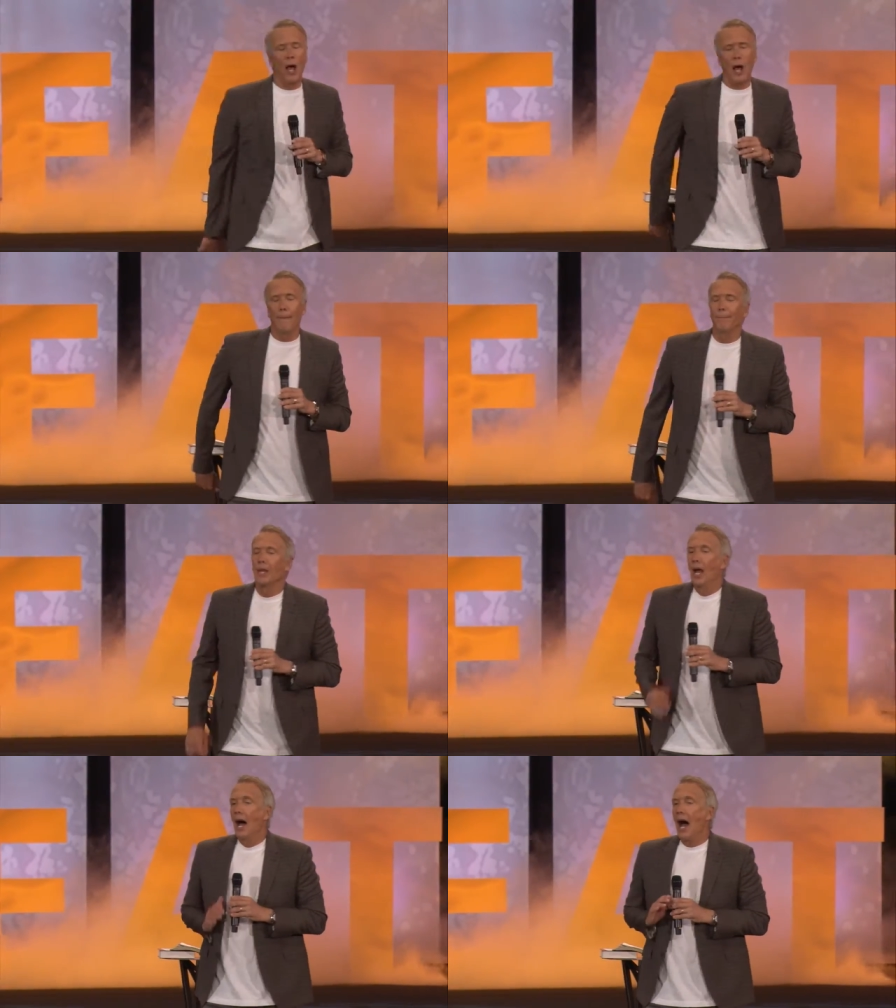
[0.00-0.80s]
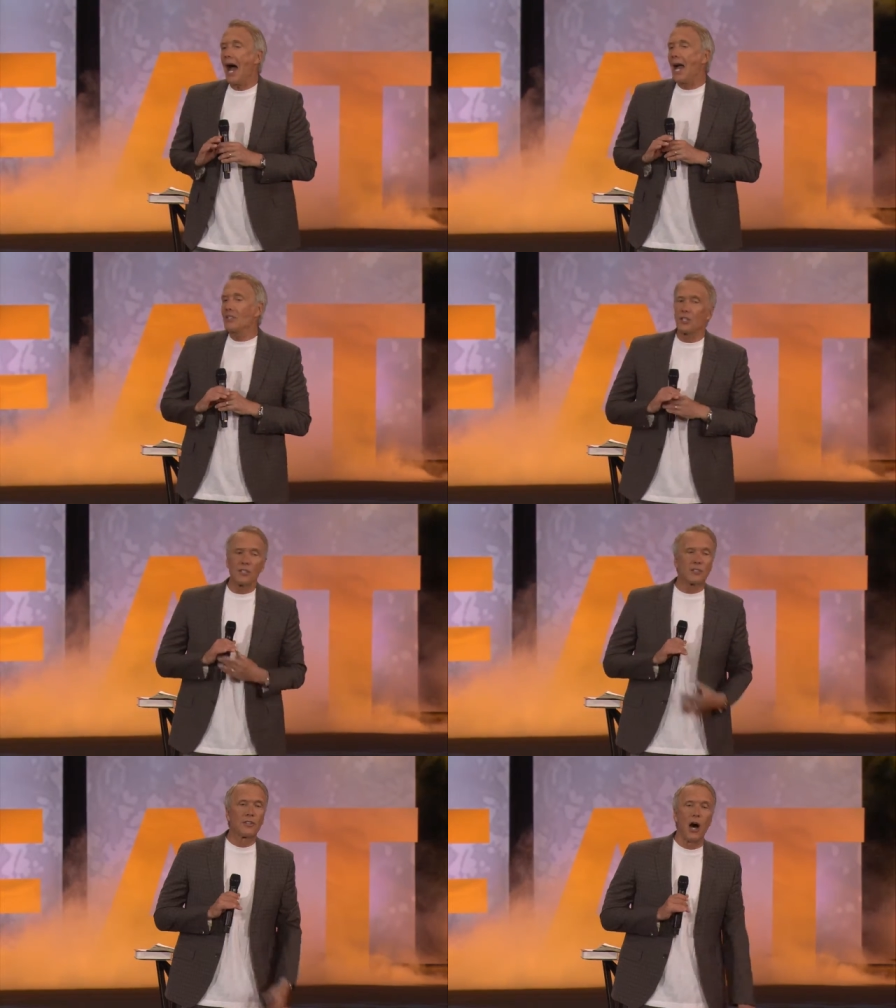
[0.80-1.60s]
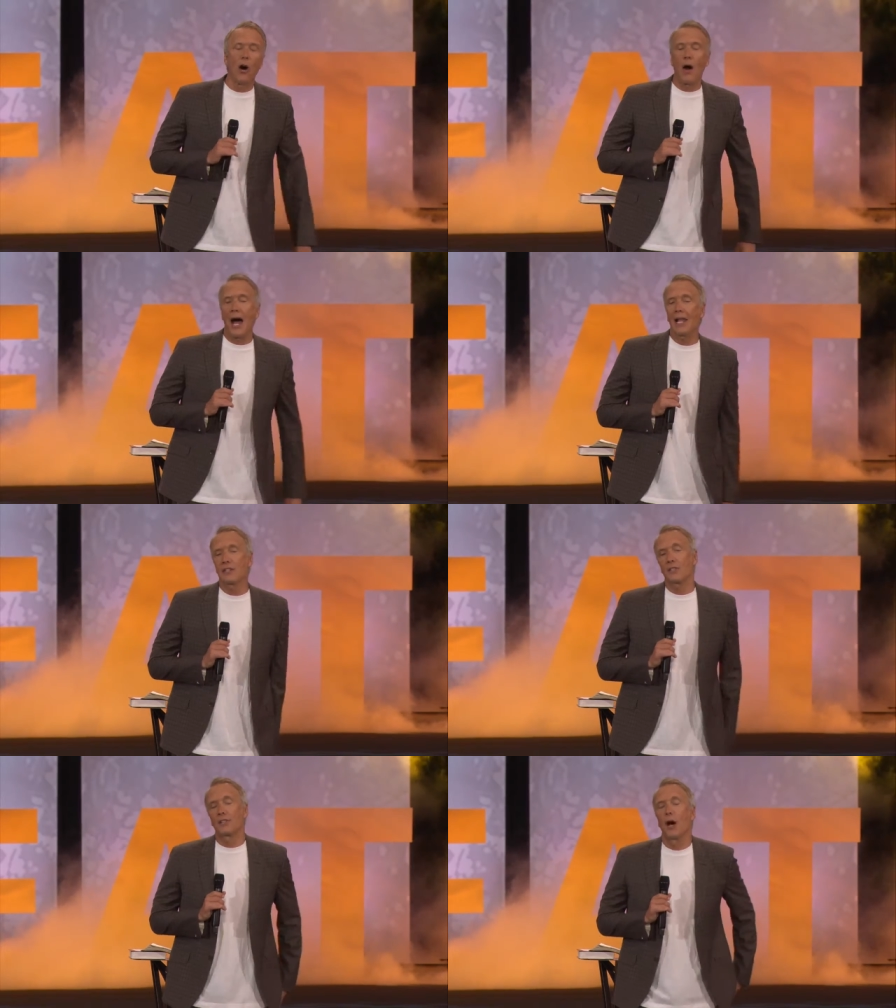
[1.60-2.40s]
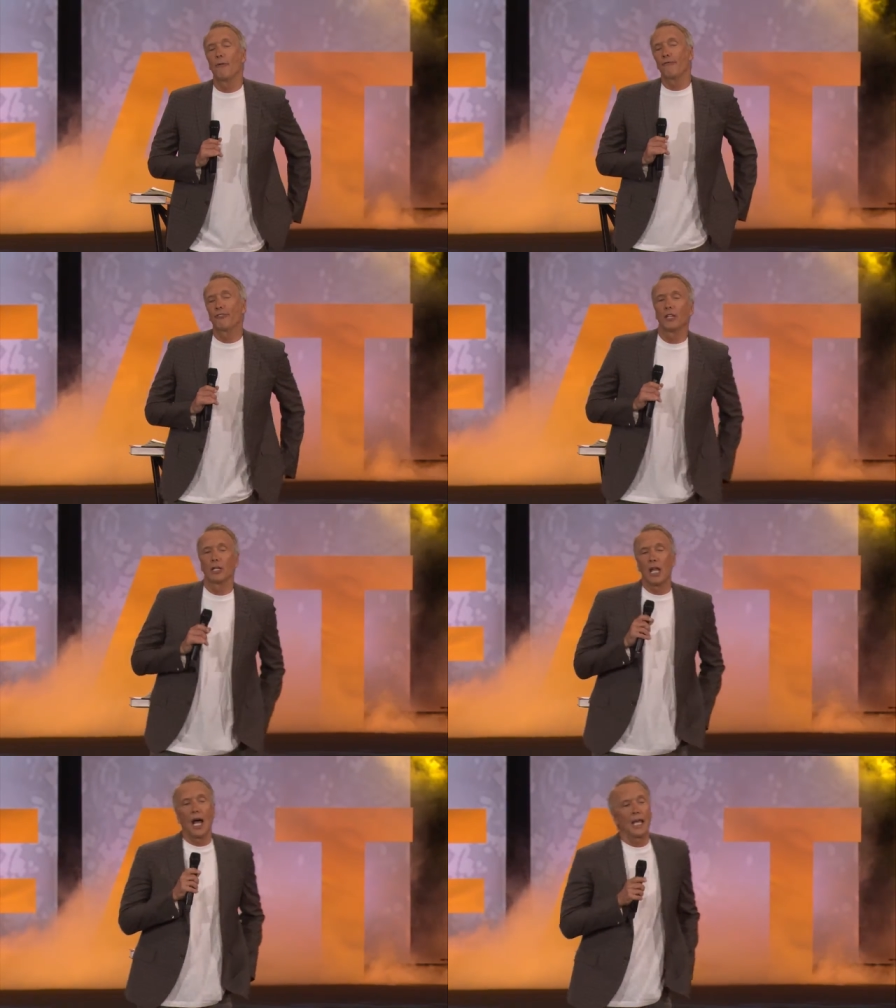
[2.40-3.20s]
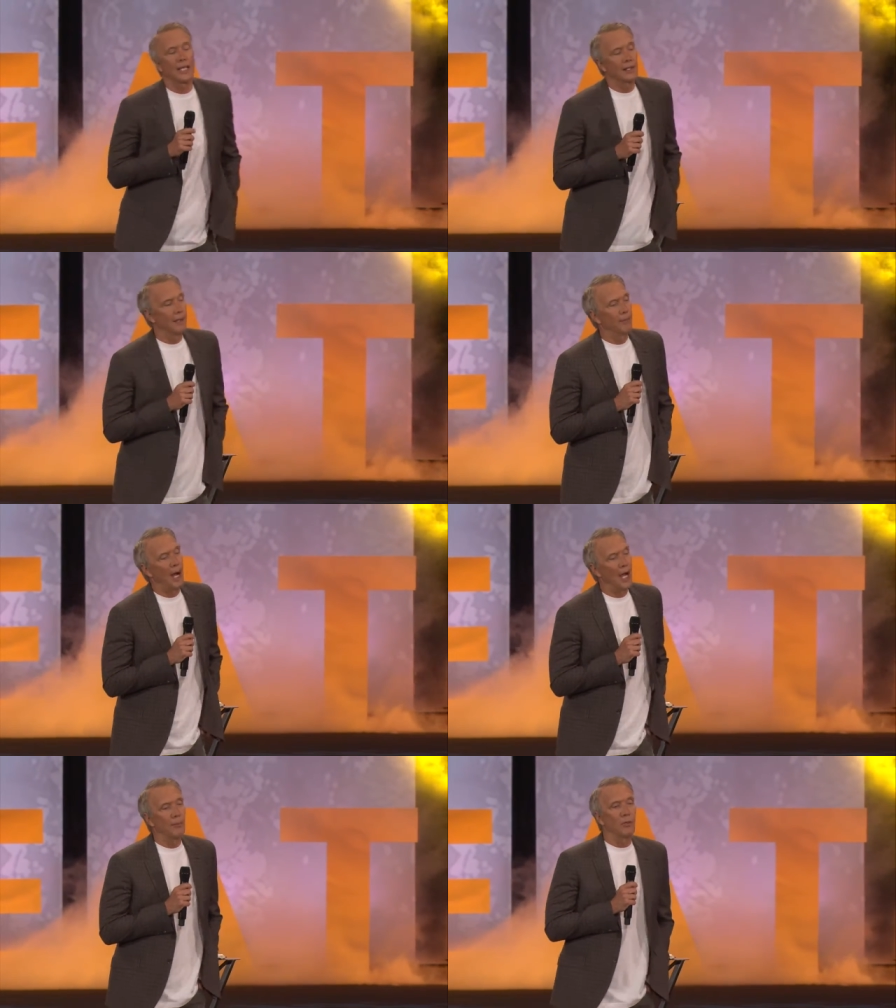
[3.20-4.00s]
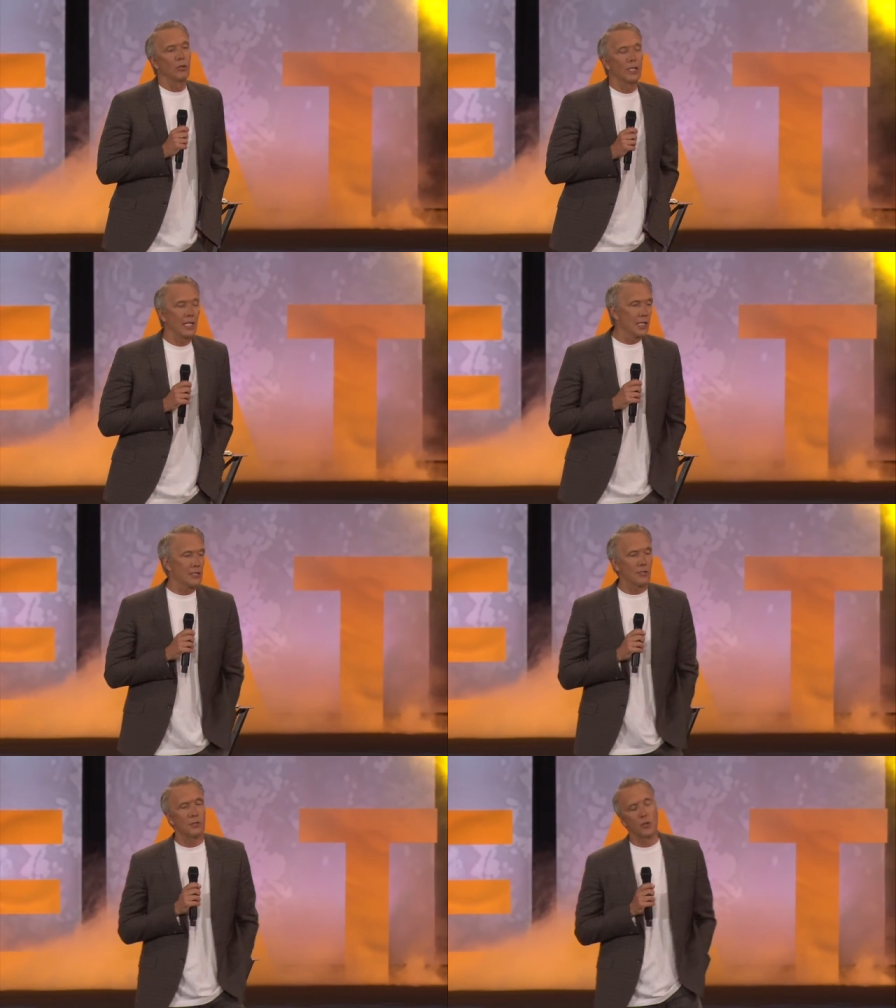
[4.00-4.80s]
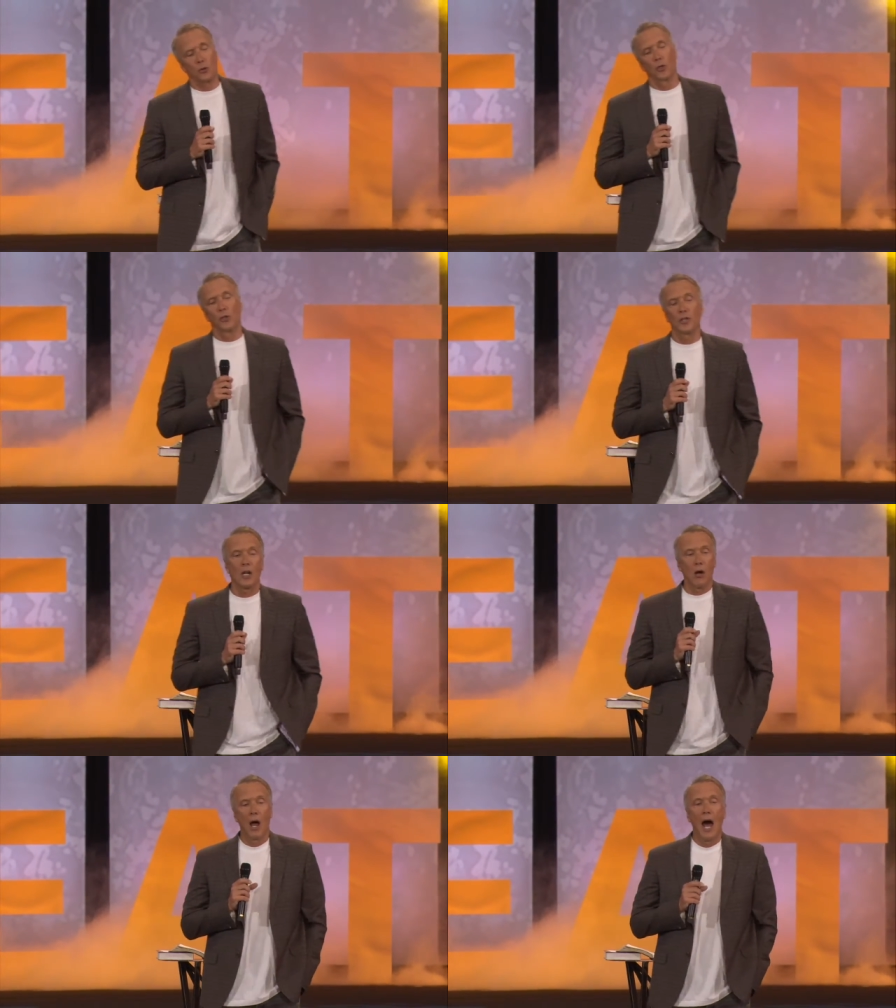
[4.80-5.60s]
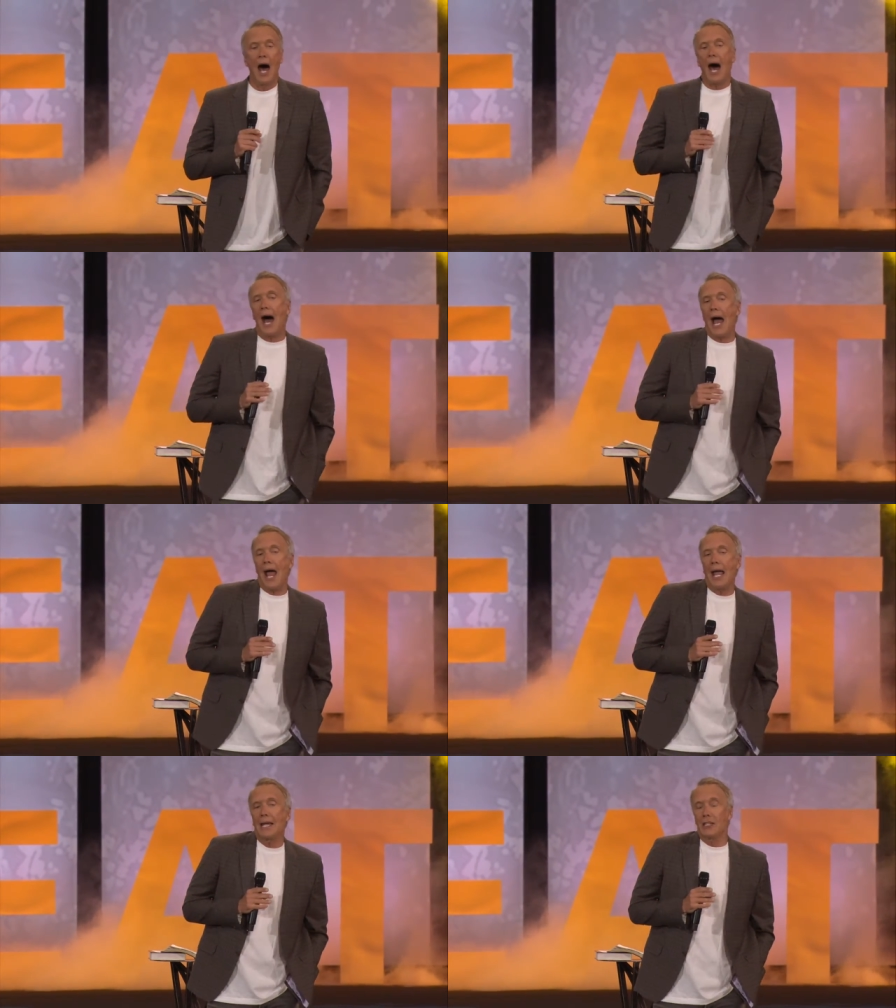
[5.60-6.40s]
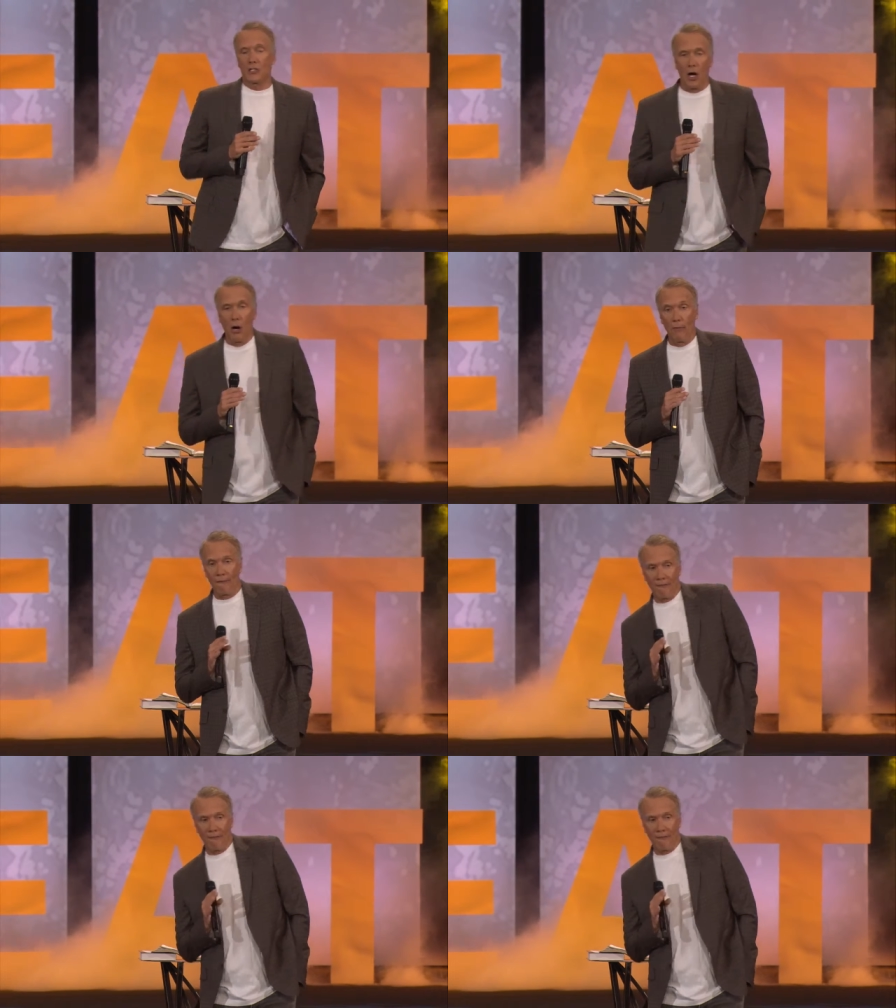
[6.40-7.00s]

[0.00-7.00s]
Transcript: well, I just don't, I just don't feel like the Bible is true. You know, I don't